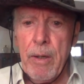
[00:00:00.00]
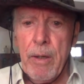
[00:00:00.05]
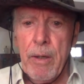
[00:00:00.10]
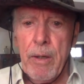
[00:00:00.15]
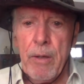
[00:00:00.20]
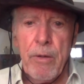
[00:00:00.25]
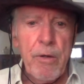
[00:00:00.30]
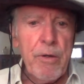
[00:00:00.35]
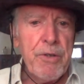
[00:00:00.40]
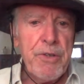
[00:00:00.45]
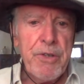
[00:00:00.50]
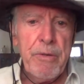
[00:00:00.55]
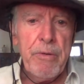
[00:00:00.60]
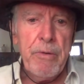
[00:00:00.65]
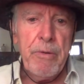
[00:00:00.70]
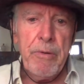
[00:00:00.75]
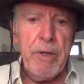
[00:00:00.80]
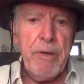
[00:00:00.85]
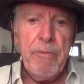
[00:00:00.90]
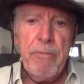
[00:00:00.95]
Gosh, there
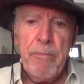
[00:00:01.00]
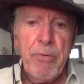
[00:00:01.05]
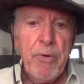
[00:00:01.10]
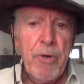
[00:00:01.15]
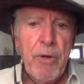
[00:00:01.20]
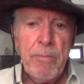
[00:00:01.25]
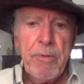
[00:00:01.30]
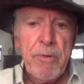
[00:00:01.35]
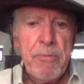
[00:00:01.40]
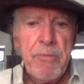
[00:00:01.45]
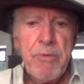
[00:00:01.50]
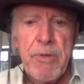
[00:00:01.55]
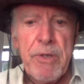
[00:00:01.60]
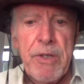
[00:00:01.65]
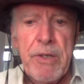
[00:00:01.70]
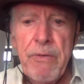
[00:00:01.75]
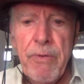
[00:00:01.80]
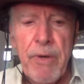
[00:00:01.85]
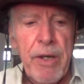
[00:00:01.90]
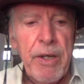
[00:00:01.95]
are even problems with
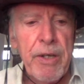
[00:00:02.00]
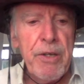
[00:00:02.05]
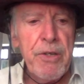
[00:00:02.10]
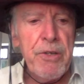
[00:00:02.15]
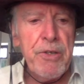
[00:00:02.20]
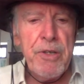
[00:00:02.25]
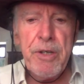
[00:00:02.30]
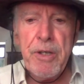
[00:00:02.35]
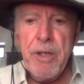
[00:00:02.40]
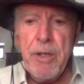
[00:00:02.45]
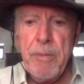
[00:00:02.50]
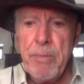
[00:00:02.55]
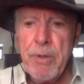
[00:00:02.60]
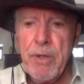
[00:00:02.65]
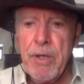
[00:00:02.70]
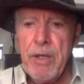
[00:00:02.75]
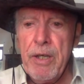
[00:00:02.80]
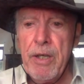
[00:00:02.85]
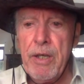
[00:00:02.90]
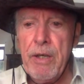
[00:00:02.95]
defining
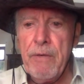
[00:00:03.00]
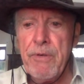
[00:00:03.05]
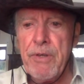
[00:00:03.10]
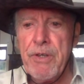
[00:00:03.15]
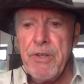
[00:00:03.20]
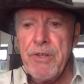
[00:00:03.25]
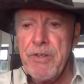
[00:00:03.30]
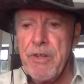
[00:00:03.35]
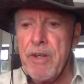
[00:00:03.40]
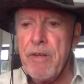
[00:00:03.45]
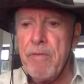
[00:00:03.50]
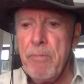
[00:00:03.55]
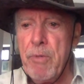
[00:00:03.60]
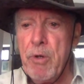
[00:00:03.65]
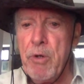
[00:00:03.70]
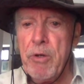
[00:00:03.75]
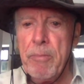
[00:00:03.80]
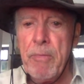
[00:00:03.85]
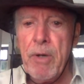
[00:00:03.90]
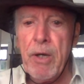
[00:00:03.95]
GDP. If instead of
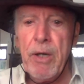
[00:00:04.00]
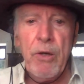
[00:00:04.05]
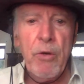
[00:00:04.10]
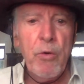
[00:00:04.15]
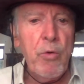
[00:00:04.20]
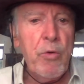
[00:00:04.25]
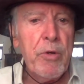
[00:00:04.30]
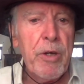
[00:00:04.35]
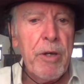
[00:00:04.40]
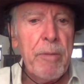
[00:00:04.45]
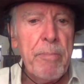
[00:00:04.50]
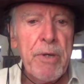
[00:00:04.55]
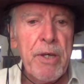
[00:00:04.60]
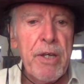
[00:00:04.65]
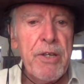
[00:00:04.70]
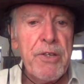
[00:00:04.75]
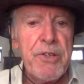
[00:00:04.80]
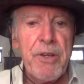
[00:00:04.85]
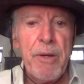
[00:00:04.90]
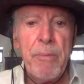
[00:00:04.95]
mowing my lawn I
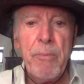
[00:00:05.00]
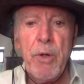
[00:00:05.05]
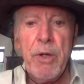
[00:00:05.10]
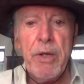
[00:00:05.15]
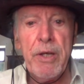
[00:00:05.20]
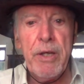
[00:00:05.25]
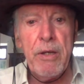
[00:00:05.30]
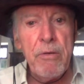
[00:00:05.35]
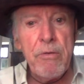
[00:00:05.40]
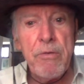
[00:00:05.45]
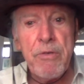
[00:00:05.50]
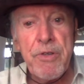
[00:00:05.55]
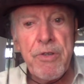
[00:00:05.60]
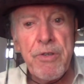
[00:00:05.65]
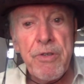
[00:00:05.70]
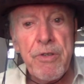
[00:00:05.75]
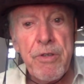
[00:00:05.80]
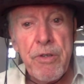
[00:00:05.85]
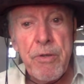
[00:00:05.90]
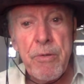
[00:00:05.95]
pay someone else
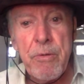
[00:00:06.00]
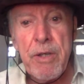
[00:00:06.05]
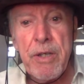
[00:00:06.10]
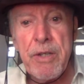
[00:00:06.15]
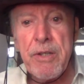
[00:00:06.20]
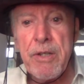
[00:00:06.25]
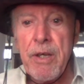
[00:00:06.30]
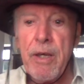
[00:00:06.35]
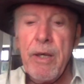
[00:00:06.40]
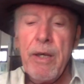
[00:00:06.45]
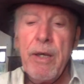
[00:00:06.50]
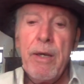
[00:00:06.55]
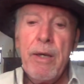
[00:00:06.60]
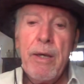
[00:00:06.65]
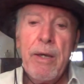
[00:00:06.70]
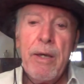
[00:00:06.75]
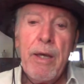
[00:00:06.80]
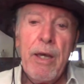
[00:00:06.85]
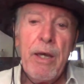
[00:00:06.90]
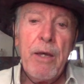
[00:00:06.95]
to do it,
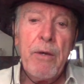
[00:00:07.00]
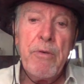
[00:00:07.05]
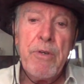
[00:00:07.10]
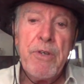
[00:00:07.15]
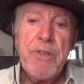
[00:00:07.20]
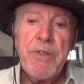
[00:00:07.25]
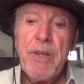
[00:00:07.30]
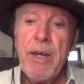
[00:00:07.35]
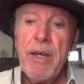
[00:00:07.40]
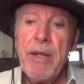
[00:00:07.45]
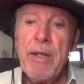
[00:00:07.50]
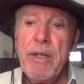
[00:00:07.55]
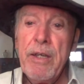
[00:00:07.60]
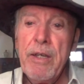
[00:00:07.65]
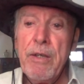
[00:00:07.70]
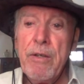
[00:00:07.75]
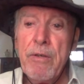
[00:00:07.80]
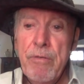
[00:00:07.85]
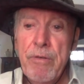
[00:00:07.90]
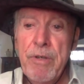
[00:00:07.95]
how has that
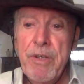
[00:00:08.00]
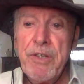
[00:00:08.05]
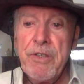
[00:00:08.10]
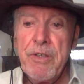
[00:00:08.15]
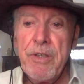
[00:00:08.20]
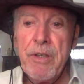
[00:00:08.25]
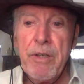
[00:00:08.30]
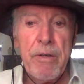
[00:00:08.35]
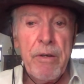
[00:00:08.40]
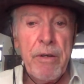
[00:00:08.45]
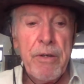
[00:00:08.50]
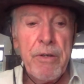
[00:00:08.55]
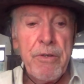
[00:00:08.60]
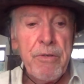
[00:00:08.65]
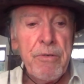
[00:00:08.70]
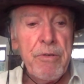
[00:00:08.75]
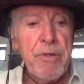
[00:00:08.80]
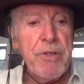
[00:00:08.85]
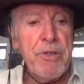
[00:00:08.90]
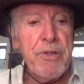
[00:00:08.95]
increased the
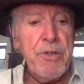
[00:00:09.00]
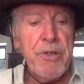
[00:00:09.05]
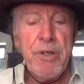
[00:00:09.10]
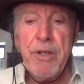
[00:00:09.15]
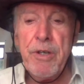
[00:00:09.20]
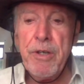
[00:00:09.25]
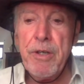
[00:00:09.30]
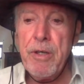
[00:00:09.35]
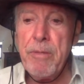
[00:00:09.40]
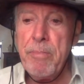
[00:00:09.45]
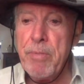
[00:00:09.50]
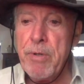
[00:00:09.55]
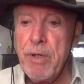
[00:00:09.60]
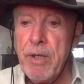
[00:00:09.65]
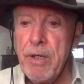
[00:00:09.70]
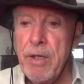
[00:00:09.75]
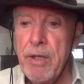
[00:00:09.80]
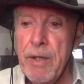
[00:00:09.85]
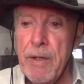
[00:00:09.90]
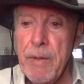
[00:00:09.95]
country's
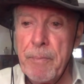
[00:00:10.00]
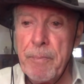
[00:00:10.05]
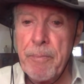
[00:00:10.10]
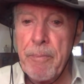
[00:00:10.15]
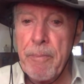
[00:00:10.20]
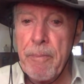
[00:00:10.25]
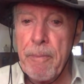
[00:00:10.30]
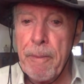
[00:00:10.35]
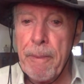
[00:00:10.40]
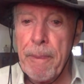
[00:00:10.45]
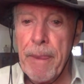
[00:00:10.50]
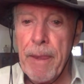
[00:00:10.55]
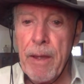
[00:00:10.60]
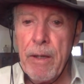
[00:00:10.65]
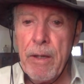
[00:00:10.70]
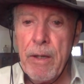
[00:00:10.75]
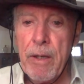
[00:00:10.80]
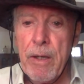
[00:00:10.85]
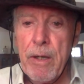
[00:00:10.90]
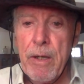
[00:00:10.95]
GDP?
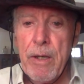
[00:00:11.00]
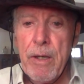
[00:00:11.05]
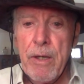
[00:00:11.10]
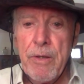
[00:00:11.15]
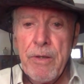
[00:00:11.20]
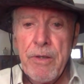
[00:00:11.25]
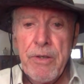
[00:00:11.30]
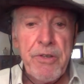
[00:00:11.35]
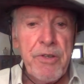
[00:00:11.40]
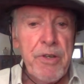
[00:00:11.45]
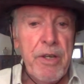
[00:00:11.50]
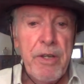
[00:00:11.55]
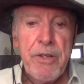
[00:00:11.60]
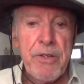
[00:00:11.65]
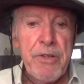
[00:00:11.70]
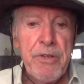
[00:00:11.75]
The state is